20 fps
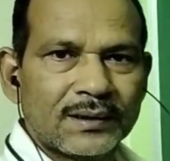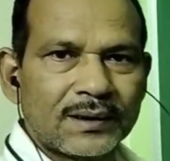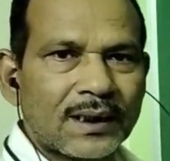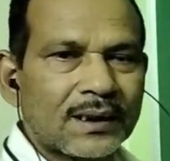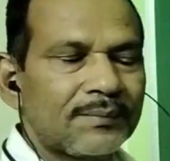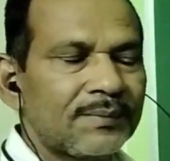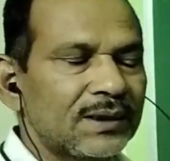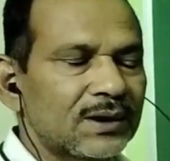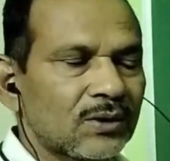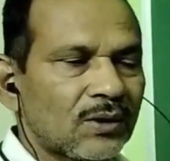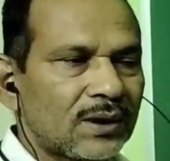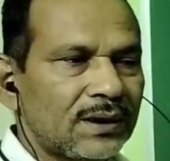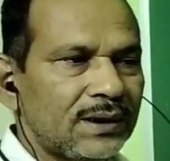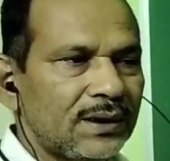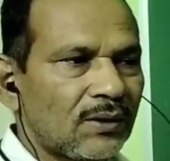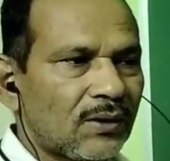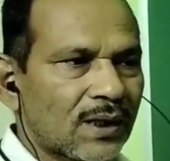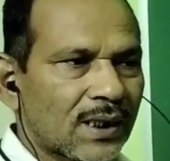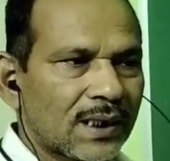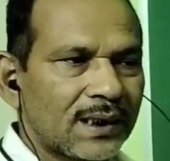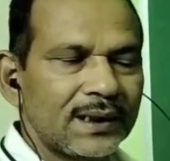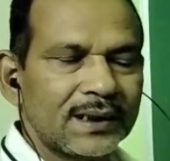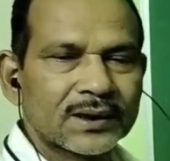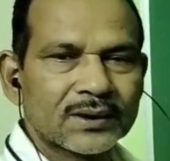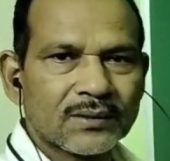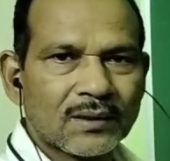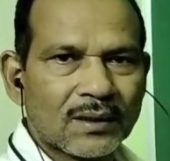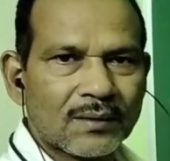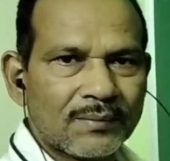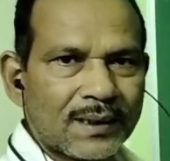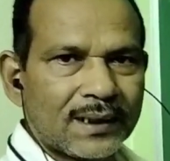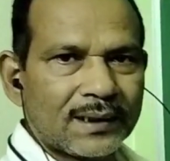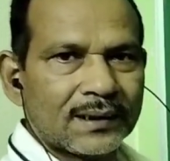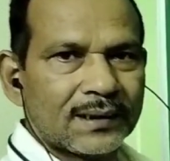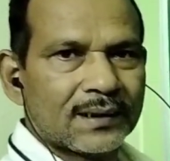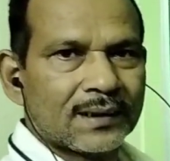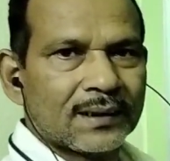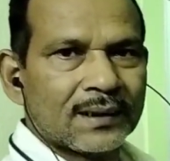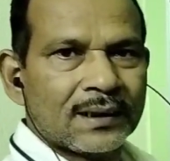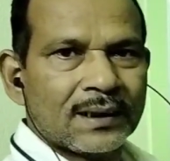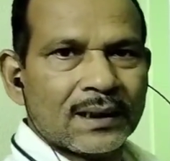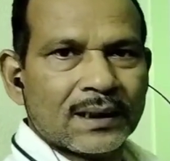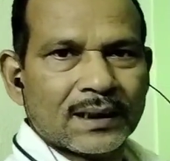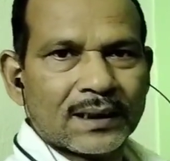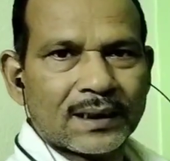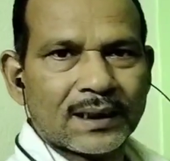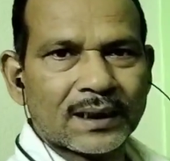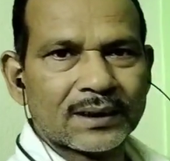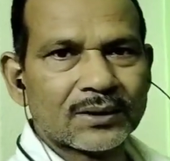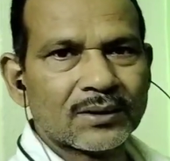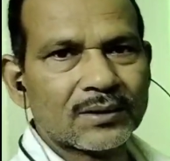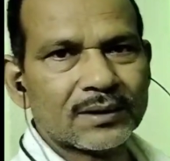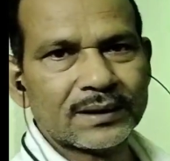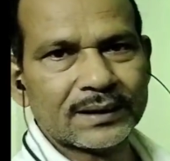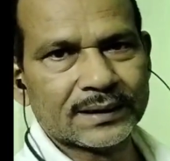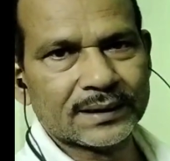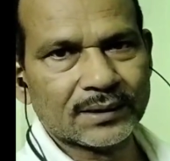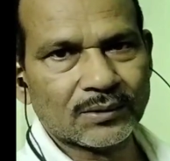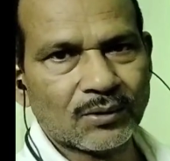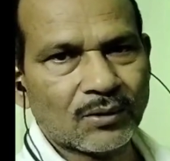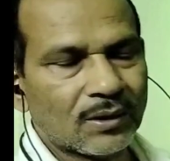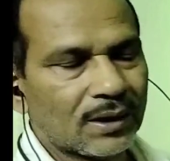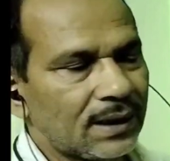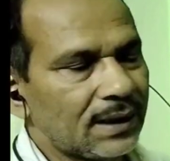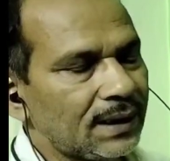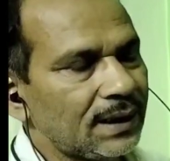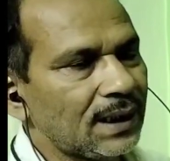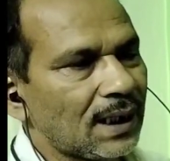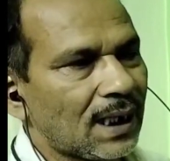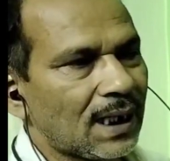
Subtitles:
that means in organic solvent, does not dissociate, only